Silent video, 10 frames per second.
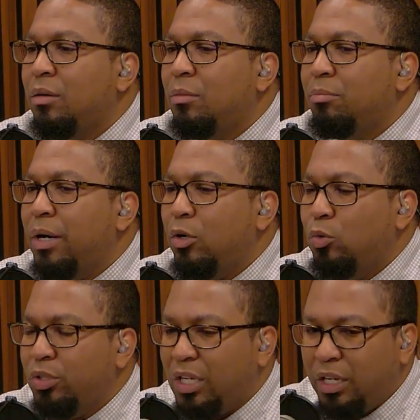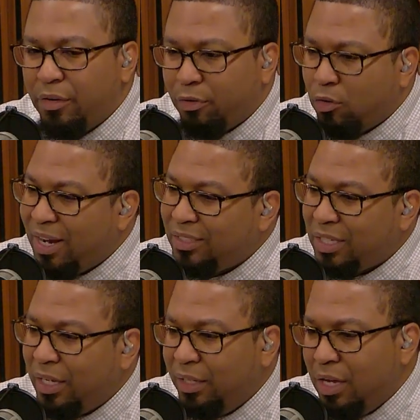but who will declare, "For Christ I
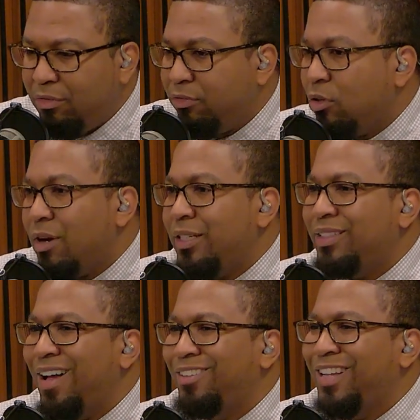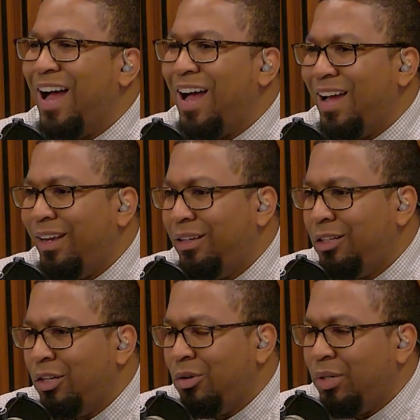live, and for Christ I'll die." You
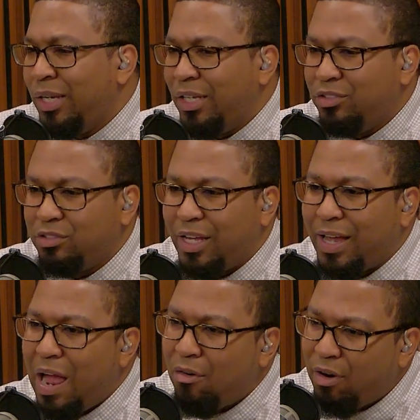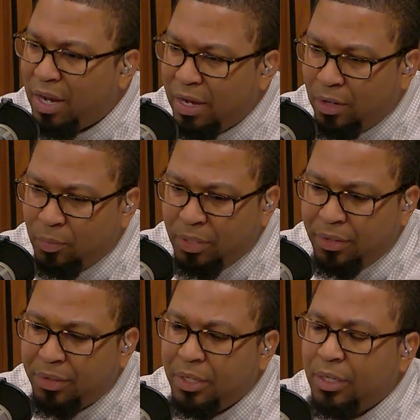know, in nations like Iran, where
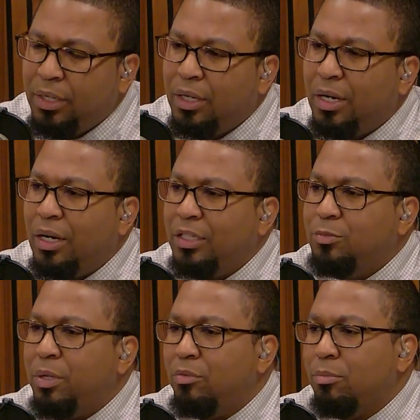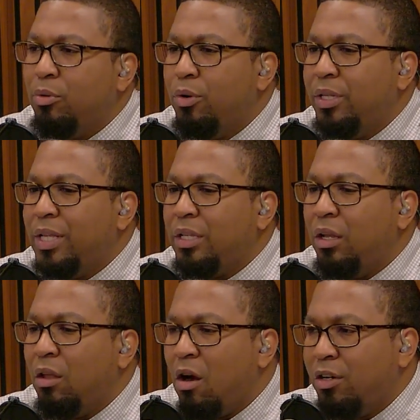uh, it's being reported that the
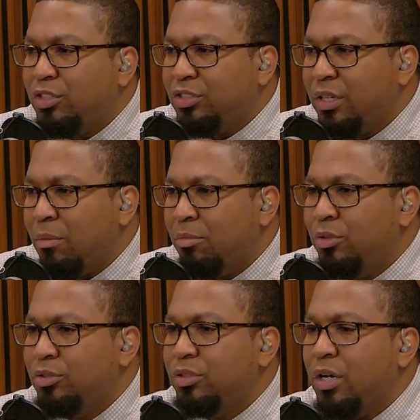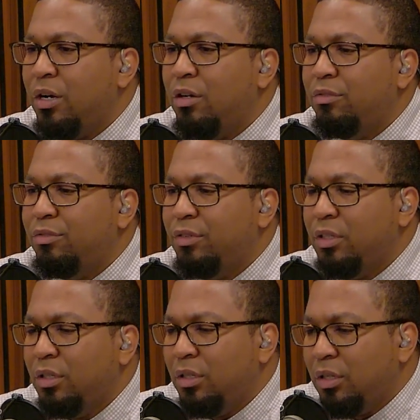largest numbers of
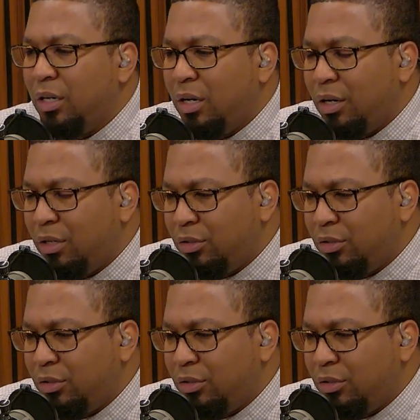uh,